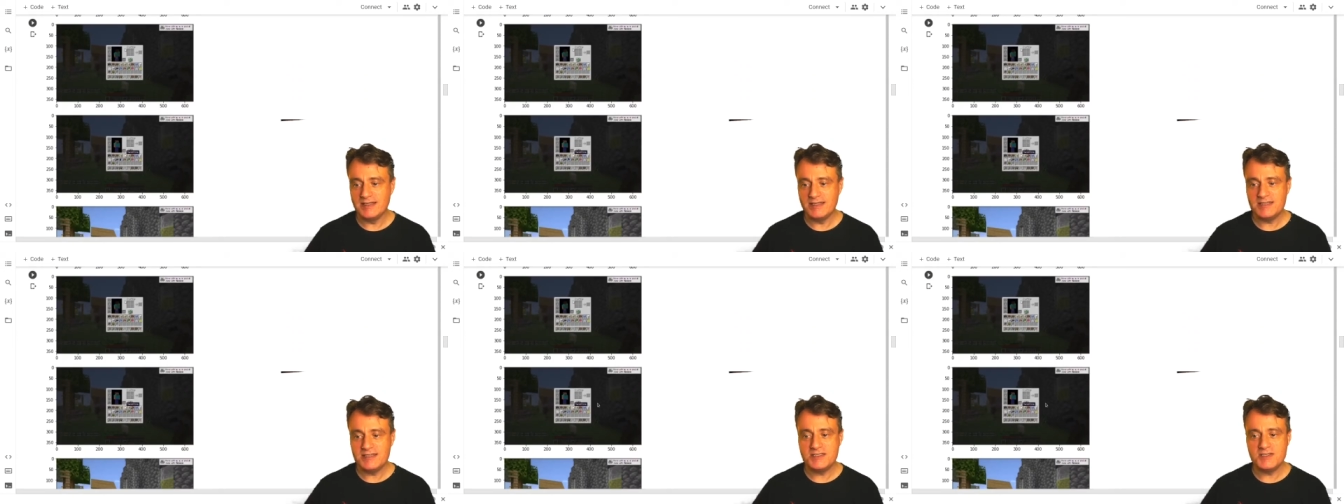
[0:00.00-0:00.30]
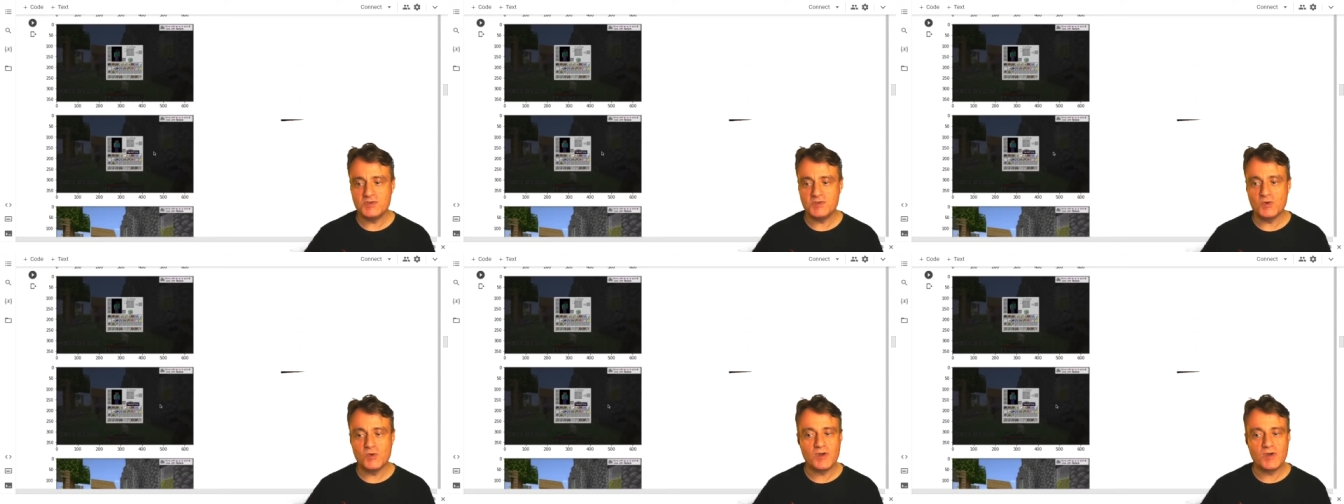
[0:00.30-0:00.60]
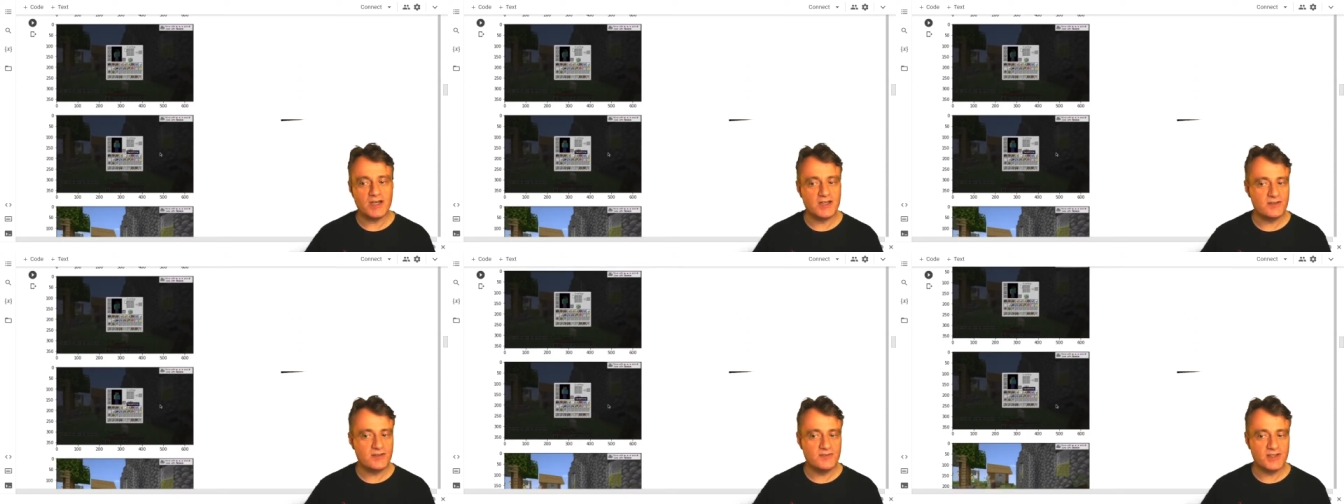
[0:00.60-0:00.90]
this is all
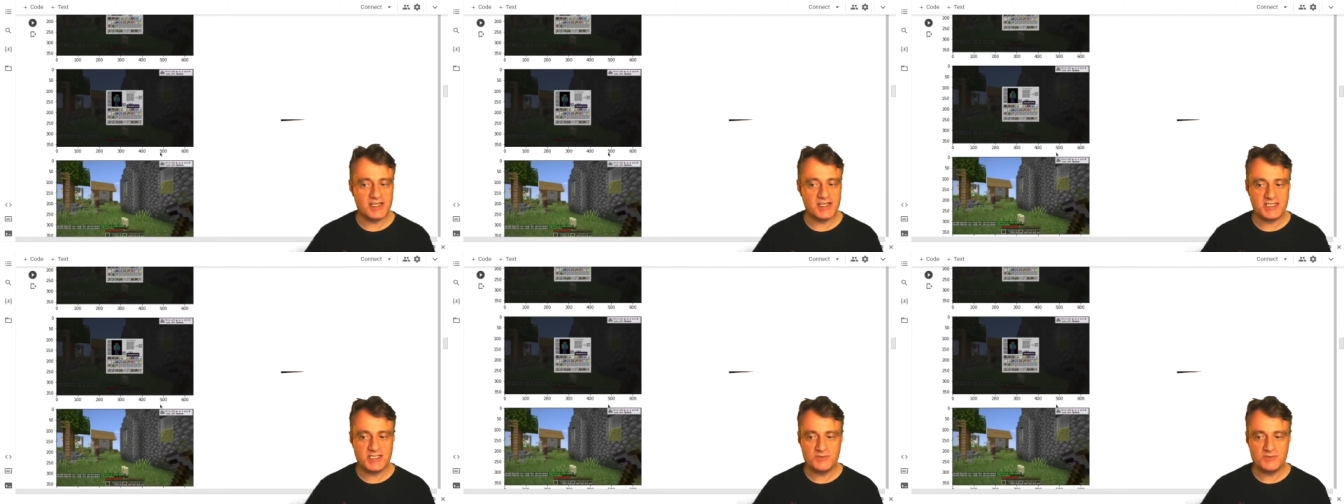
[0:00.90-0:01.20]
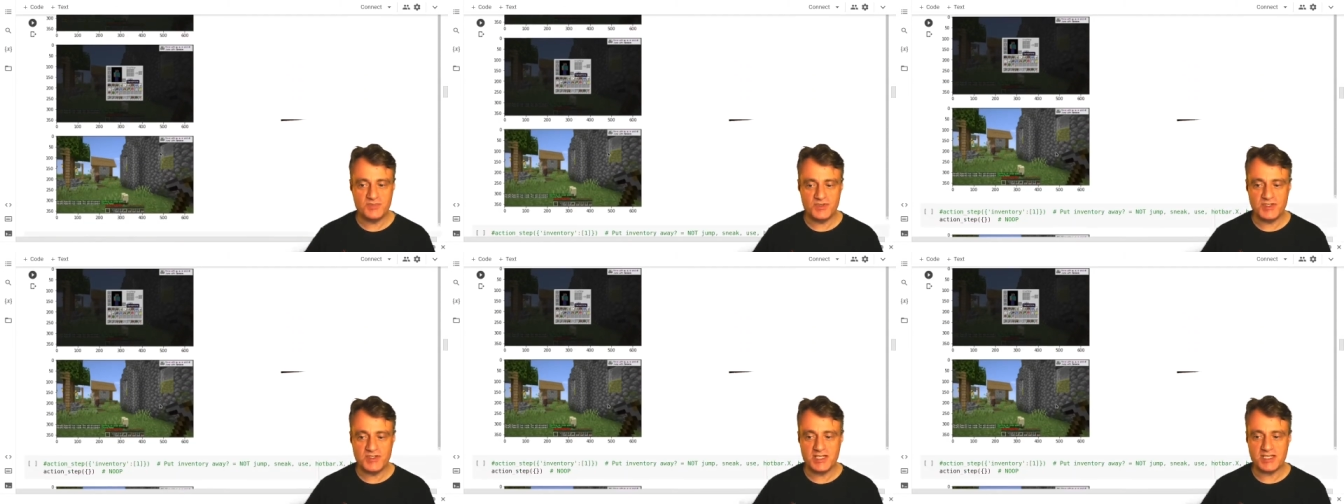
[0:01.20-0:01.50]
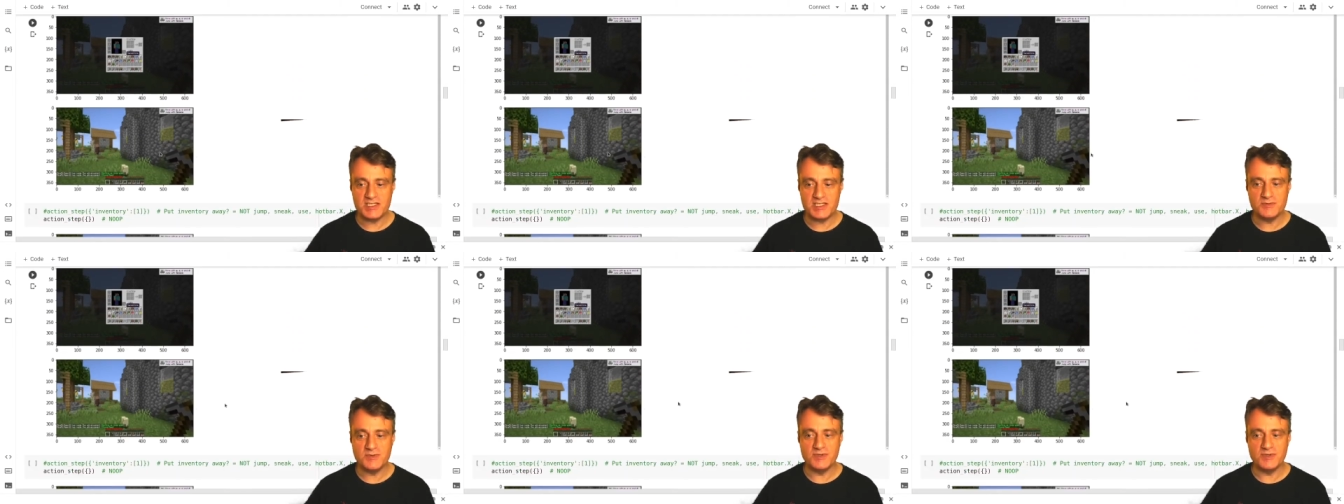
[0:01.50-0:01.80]
kind of nice and
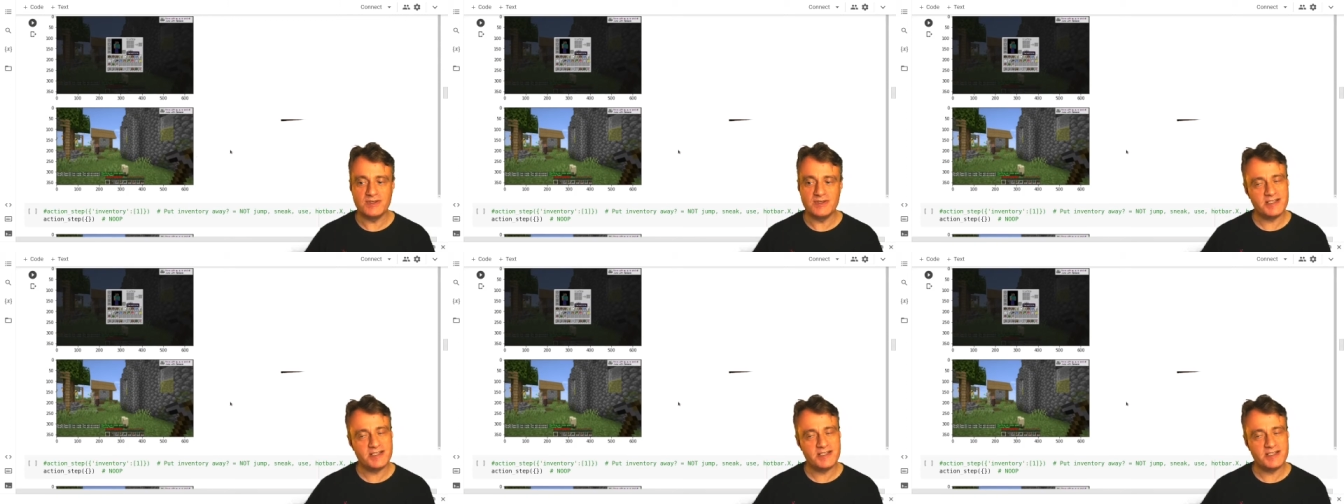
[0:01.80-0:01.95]
predictable.